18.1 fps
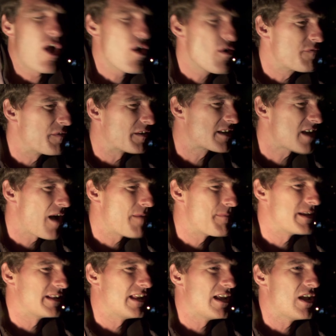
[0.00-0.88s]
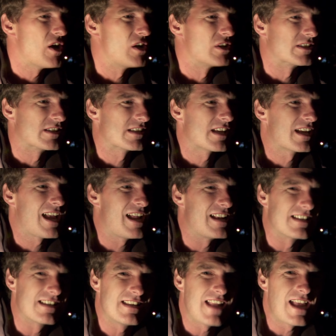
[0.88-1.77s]
overcoming the odds
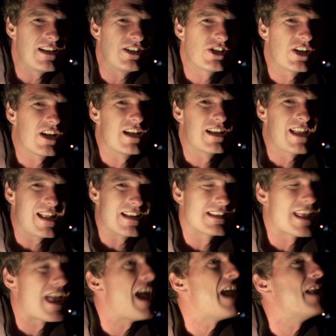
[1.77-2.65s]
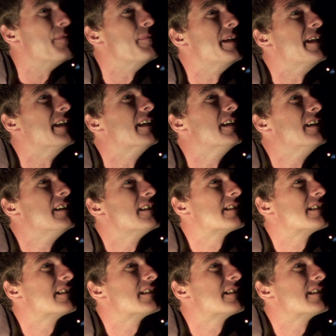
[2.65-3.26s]
against nature, against their enemy,